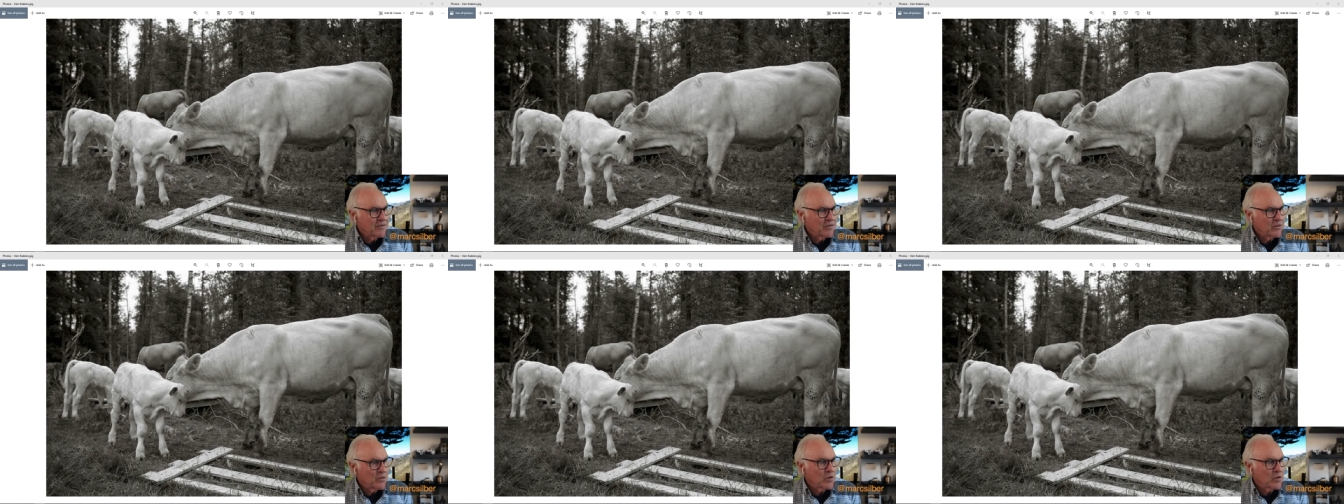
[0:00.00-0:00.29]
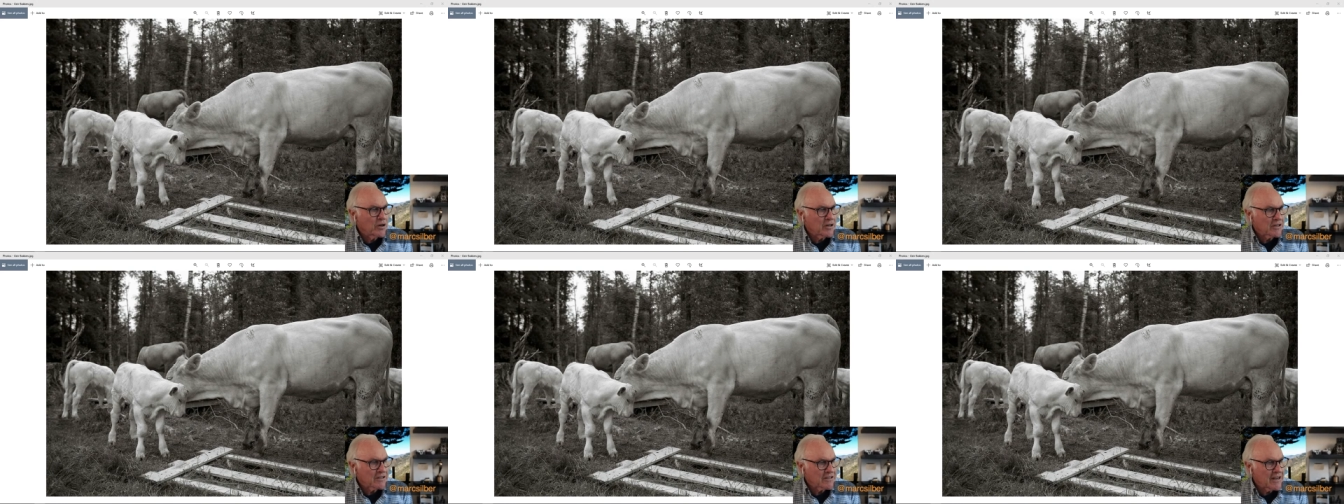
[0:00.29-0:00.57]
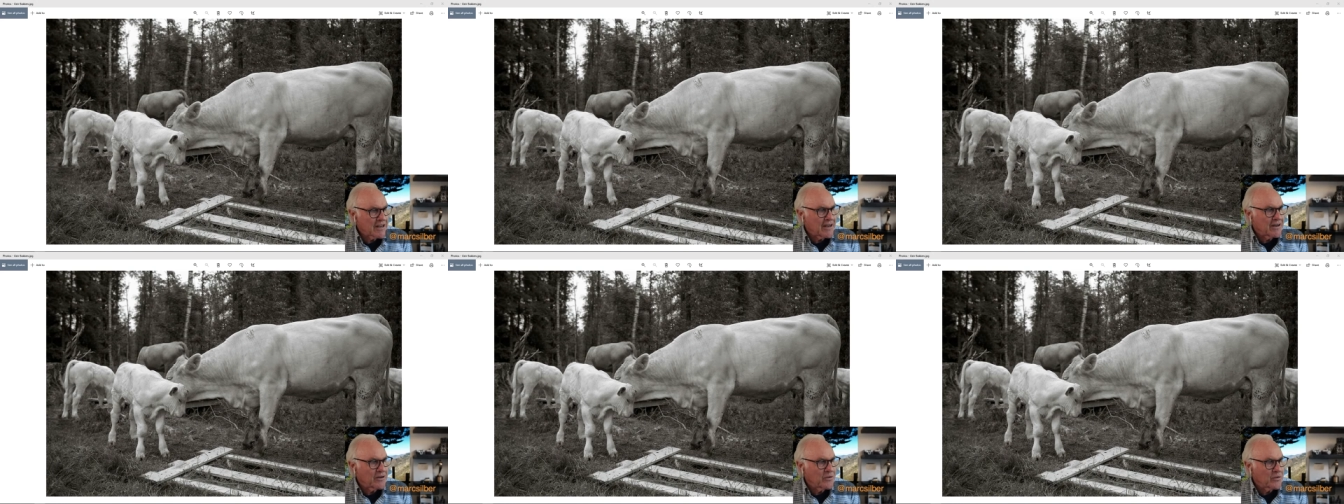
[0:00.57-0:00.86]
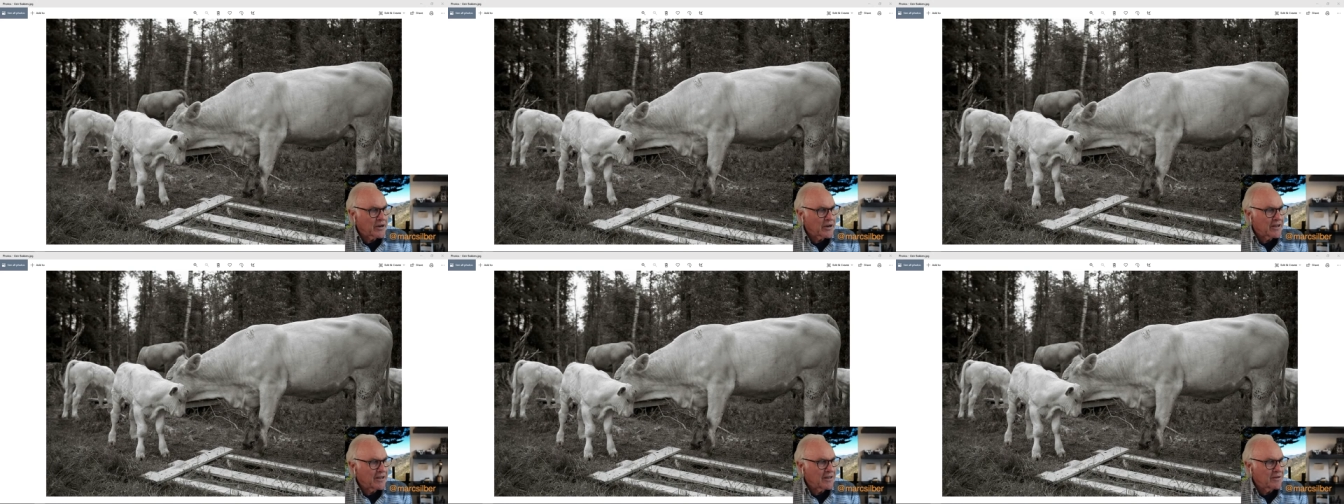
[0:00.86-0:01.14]
works out
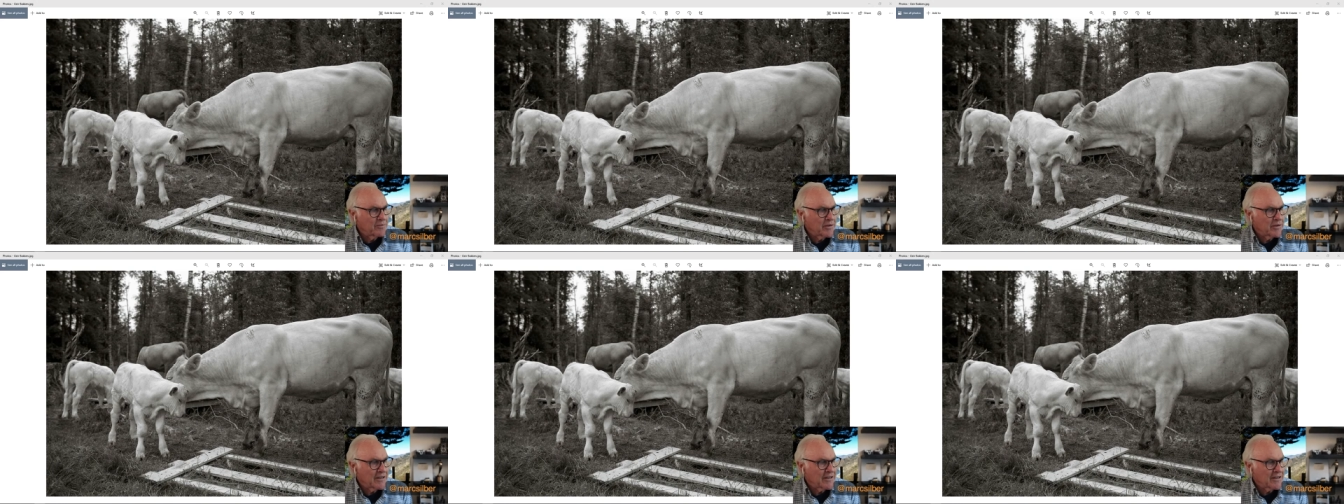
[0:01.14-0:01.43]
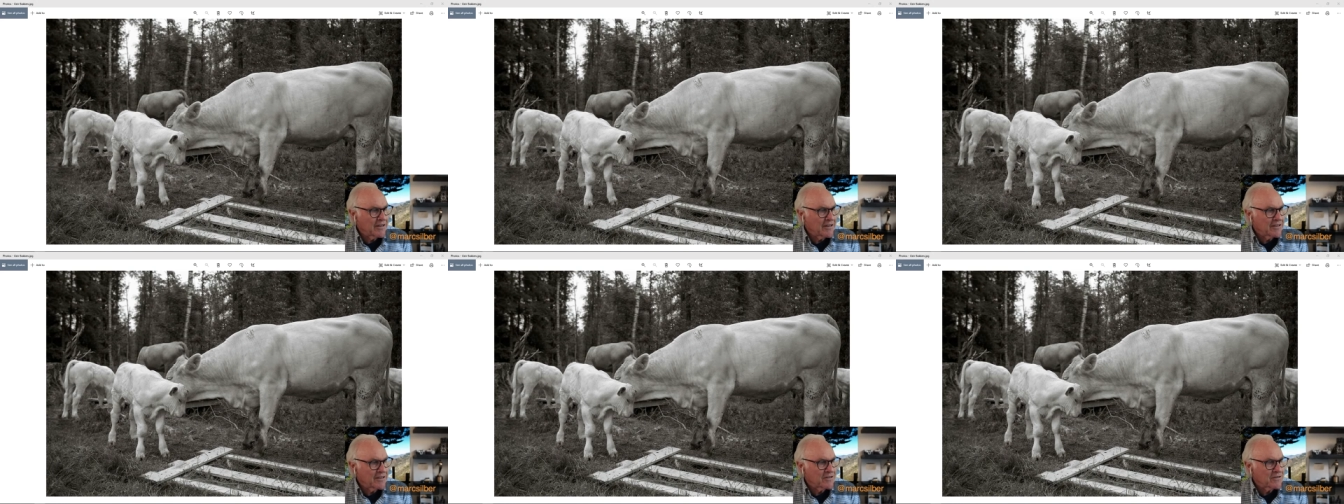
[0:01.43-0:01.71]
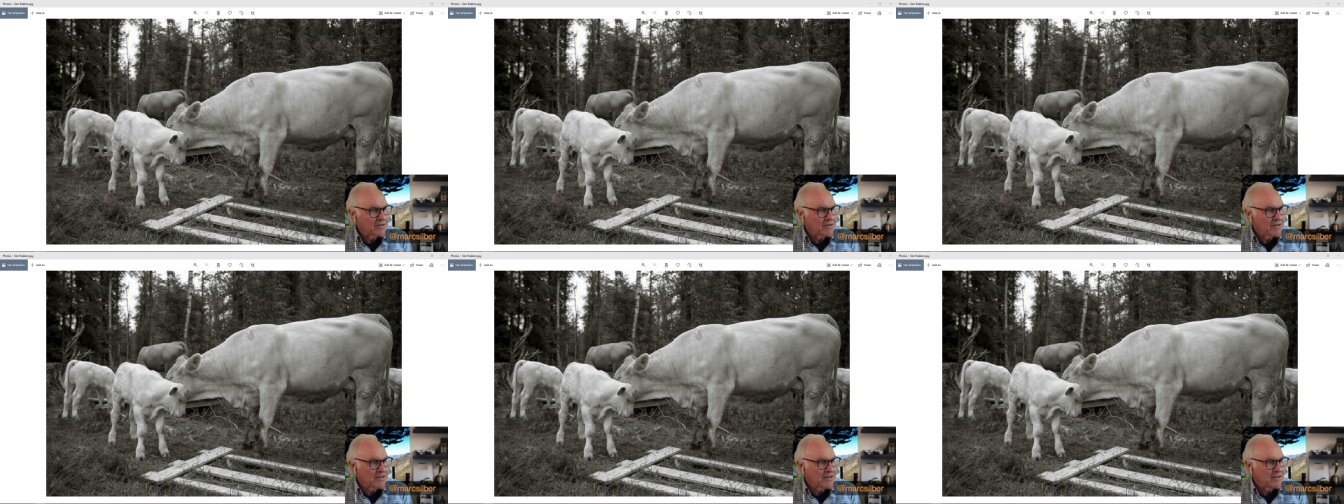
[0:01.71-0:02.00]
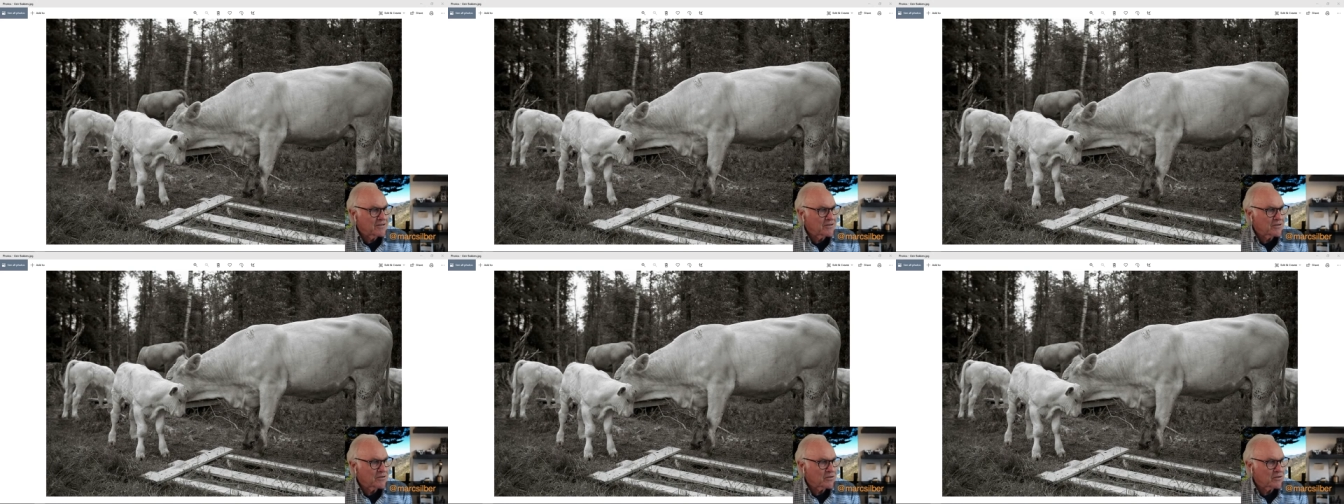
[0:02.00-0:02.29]
well because
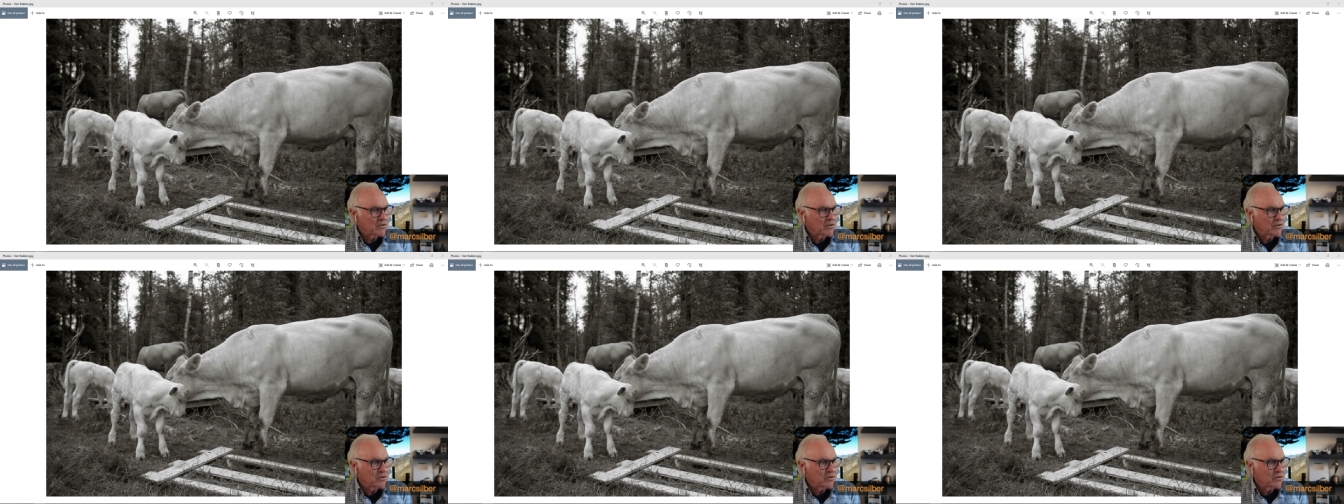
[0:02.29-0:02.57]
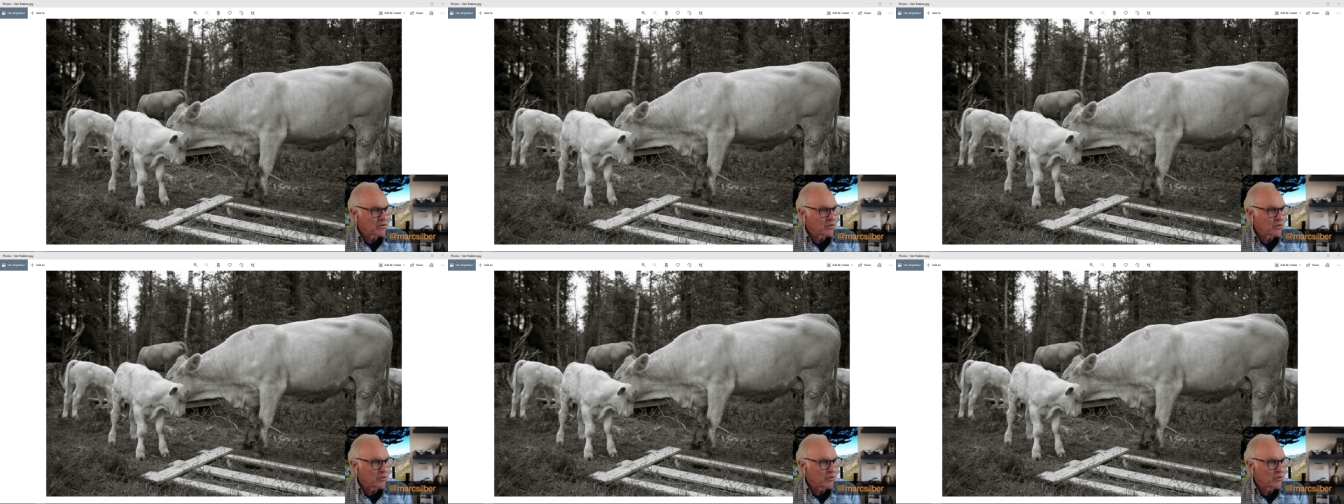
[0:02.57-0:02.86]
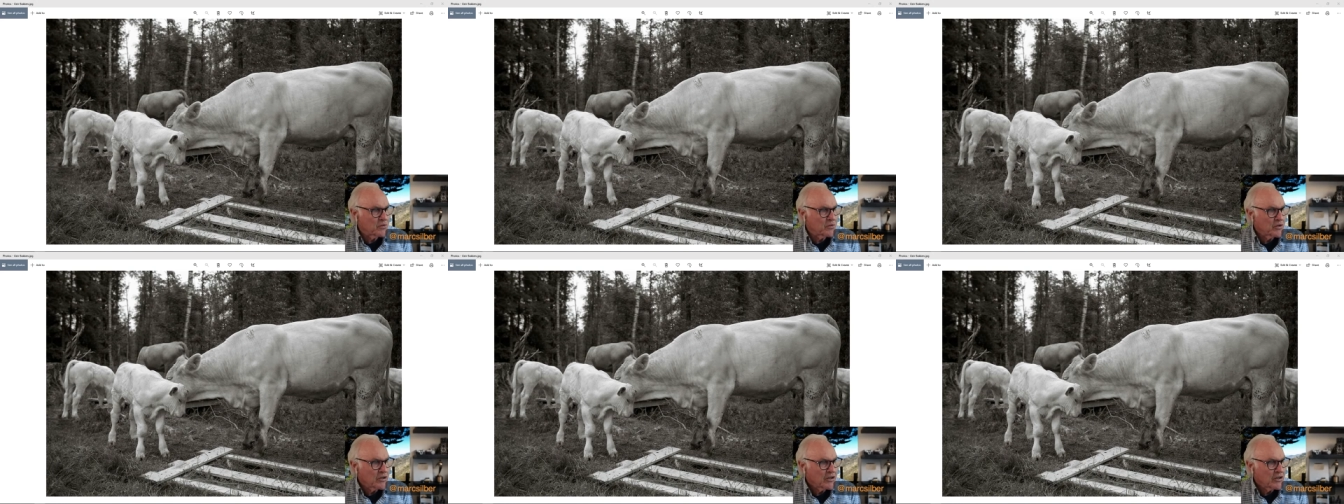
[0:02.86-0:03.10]
these th